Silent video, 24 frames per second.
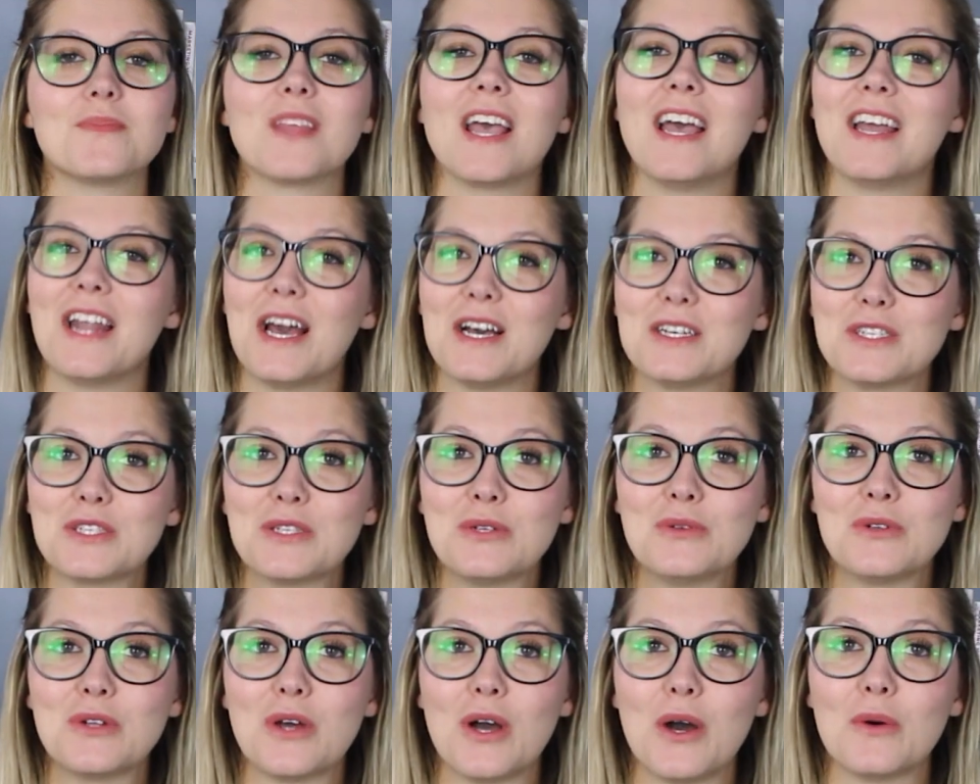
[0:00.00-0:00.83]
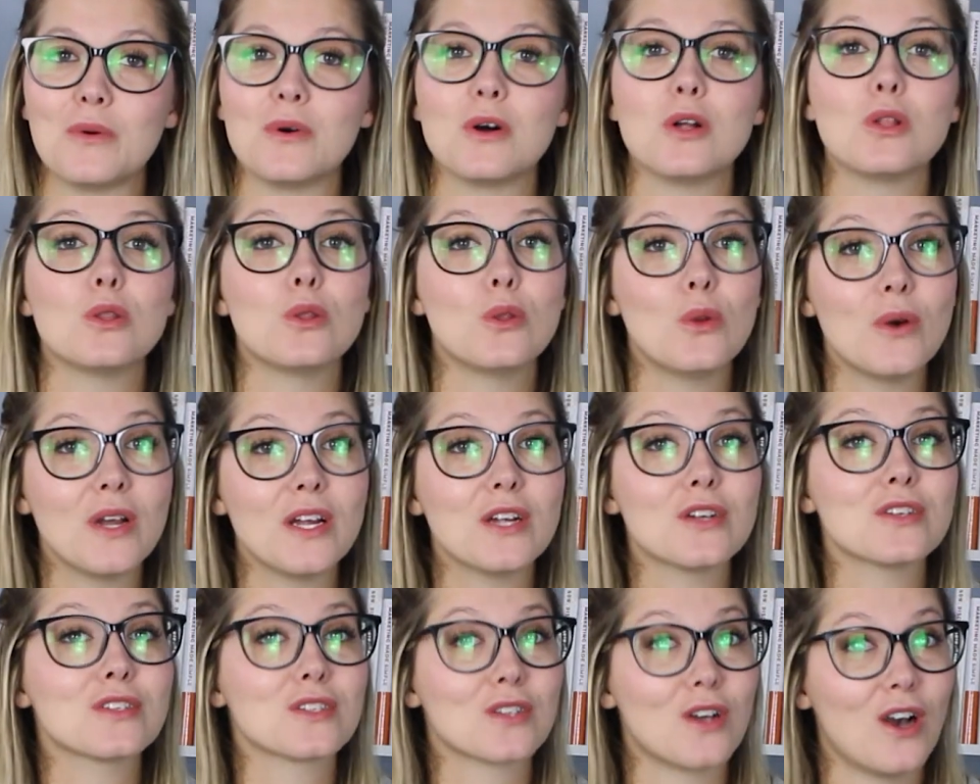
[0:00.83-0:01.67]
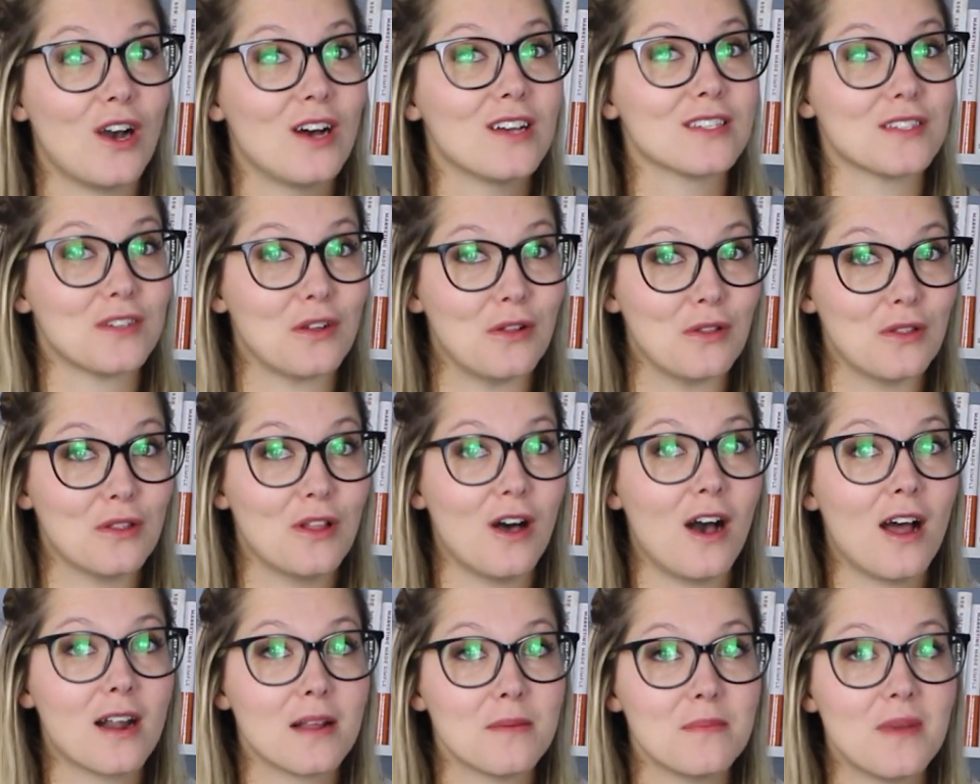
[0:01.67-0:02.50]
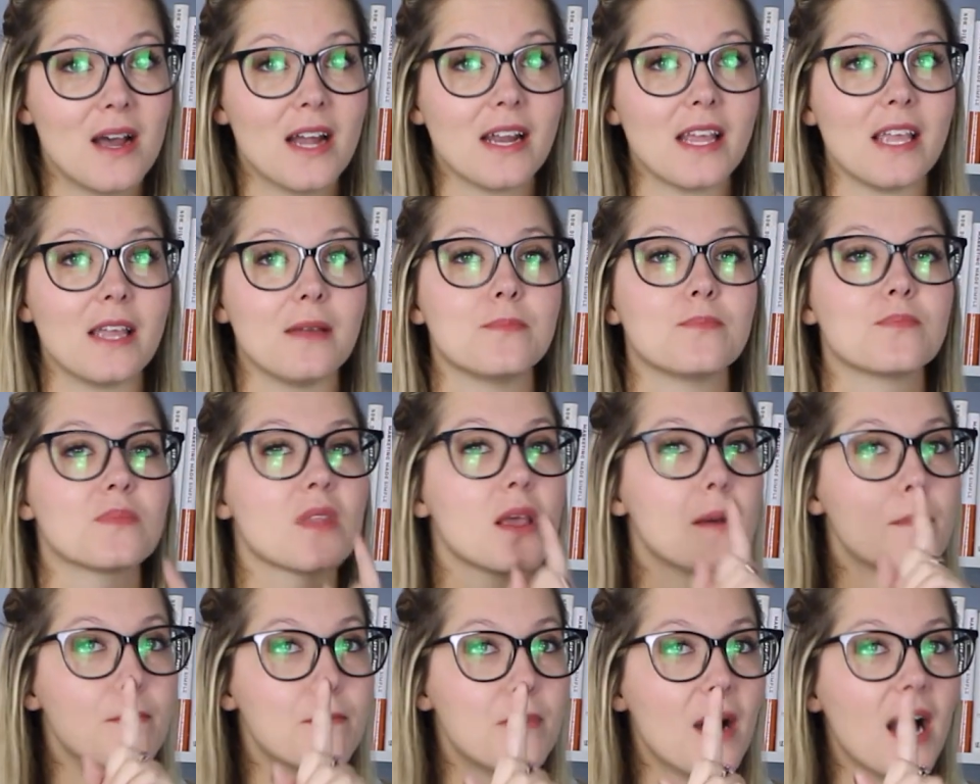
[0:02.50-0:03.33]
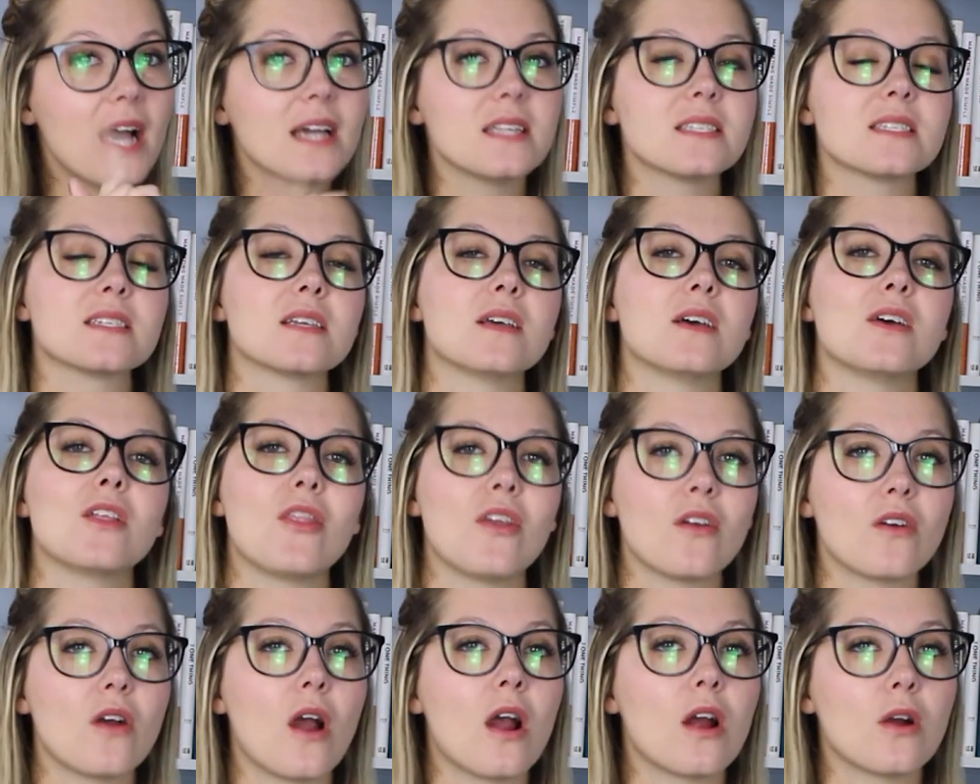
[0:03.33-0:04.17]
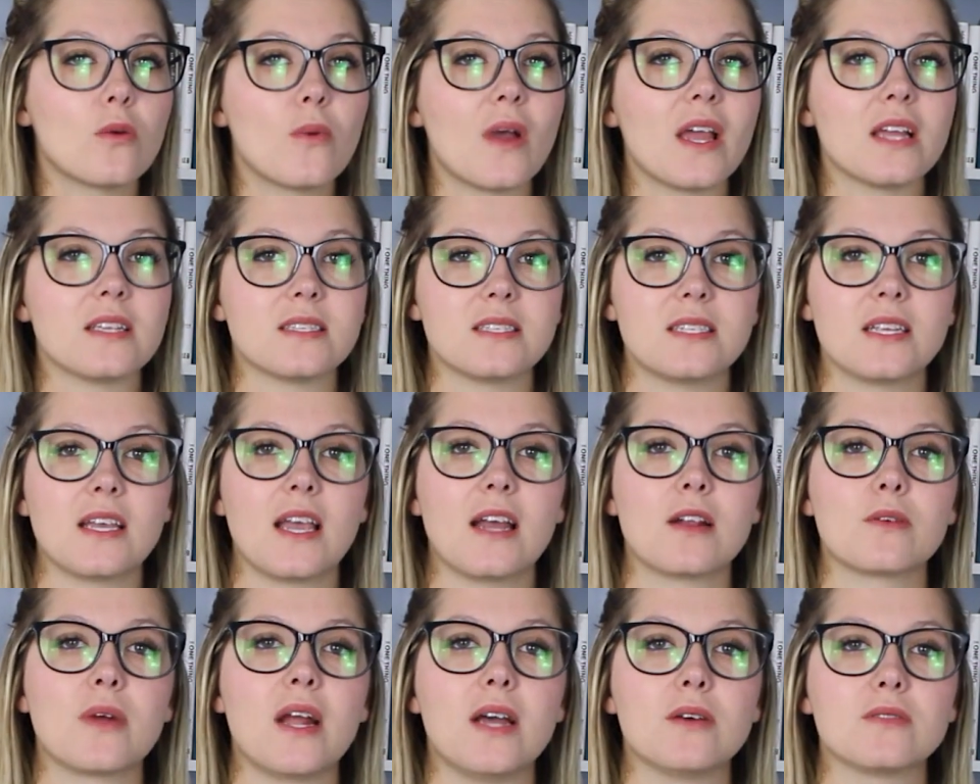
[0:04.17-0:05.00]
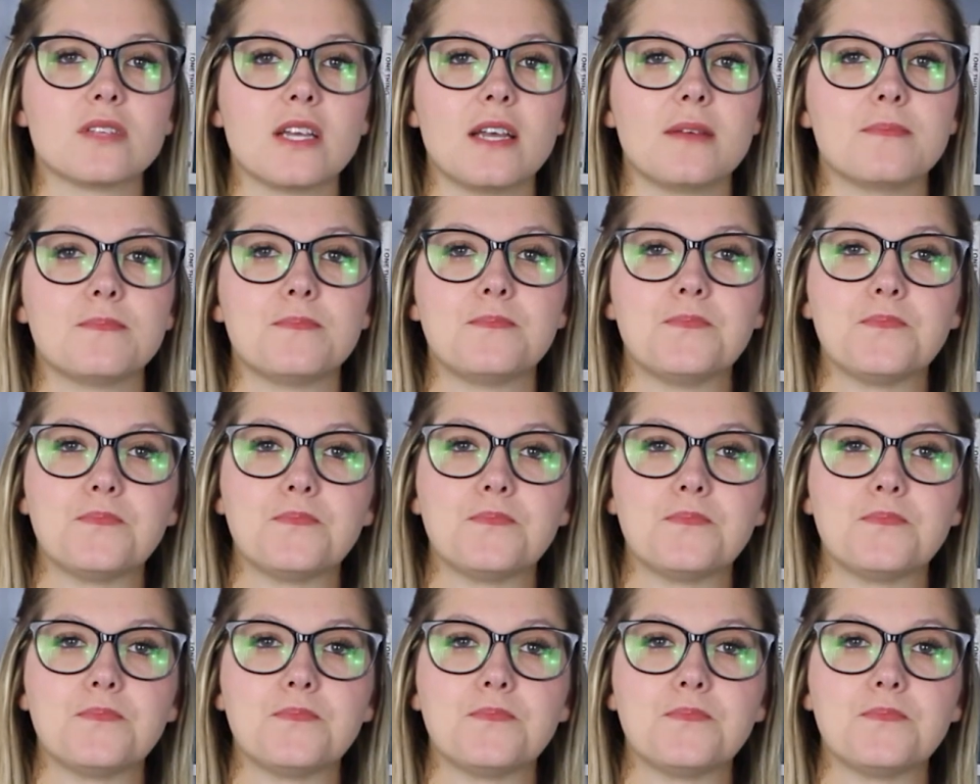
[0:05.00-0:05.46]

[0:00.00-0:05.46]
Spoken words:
and as you know, lawyers cost a lot of money, but there are ways to get around it.